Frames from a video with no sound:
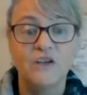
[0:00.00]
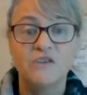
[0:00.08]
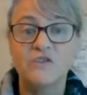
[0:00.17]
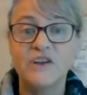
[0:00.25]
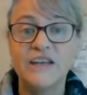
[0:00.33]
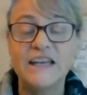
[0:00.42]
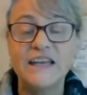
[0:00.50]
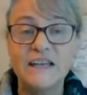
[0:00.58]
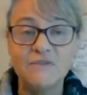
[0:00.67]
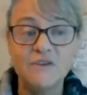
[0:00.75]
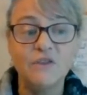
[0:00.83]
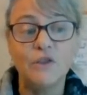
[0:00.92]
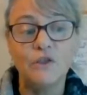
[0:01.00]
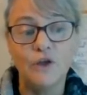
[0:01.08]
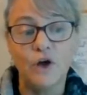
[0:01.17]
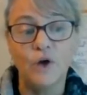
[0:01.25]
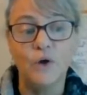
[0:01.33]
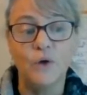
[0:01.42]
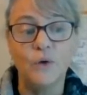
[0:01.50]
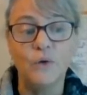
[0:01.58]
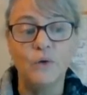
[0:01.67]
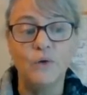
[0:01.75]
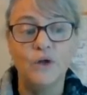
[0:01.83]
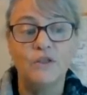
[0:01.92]
So even
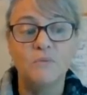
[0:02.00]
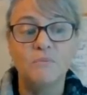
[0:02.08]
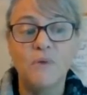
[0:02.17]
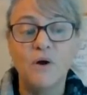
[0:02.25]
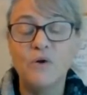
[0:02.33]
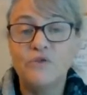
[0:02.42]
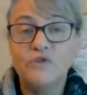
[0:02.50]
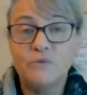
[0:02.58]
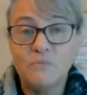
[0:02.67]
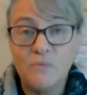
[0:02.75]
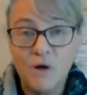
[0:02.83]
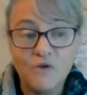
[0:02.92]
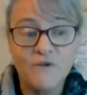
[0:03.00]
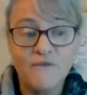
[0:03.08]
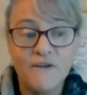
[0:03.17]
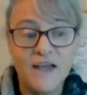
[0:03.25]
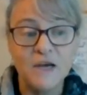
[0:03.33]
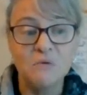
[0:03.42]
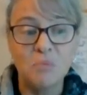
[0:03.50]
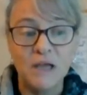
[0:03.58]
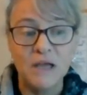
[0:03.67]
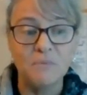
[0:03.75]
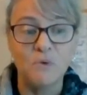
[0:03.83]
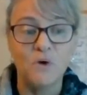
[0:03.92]
though the most motivated
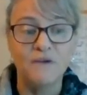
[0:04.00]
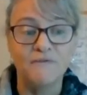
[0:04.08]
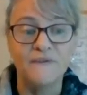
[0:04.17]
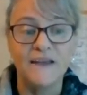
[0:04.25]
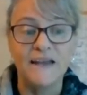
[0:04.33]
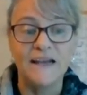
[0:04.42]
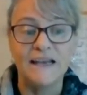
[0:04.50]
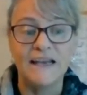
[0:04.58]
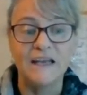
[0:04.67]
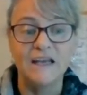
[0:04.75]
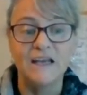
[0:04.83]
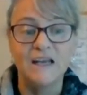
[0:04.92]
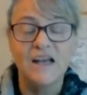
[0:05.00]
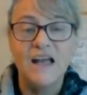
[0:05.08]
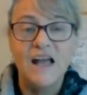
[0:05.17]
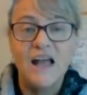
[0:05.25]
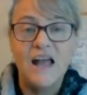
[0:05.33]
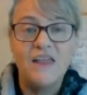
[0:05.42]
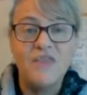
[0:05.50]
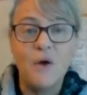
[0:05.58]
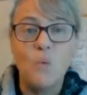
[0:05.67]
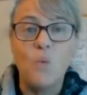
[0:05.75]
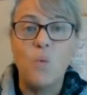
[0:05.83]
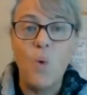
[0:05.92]
people are feeling
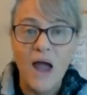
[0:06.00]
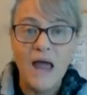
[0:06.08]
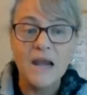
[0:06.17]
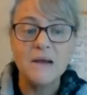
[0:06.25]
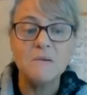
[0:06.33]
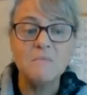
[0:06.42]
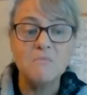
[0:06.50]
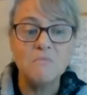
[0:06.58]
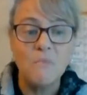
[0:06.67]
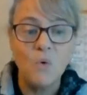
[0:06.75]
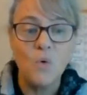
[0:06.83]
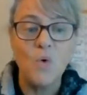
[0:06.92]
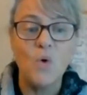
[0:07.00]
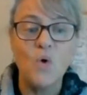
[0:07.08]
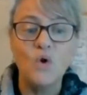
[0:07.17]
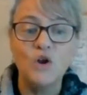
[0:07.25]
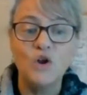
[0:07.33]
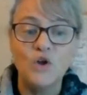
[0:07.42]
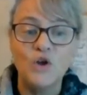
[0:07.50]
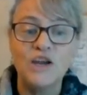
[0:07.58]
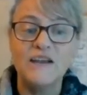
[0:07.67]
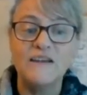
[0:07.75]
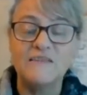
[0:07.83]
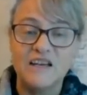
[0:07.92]
that one more
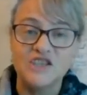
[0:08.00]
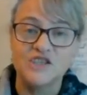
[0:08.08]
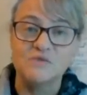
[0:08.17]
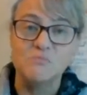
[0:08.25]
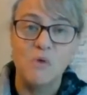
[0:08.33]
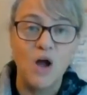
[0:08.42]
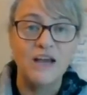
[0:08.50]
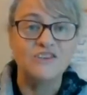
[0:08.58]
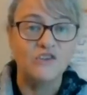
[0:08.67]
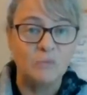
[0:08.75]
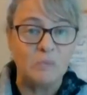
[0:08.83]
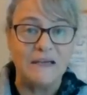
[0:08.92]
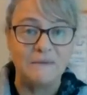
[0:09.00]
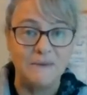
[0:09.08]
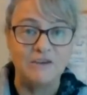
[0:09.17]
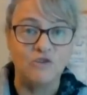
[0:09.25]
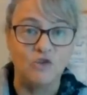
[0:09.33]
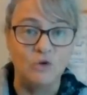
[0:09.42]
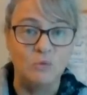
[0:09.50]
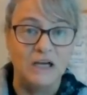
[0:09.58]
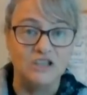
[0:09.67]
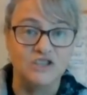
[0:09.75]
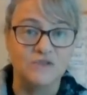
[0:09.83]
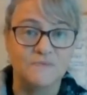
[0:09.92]
learning session might just be a bit too
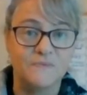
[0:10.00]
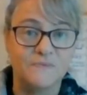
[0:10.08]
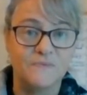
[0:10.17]
much.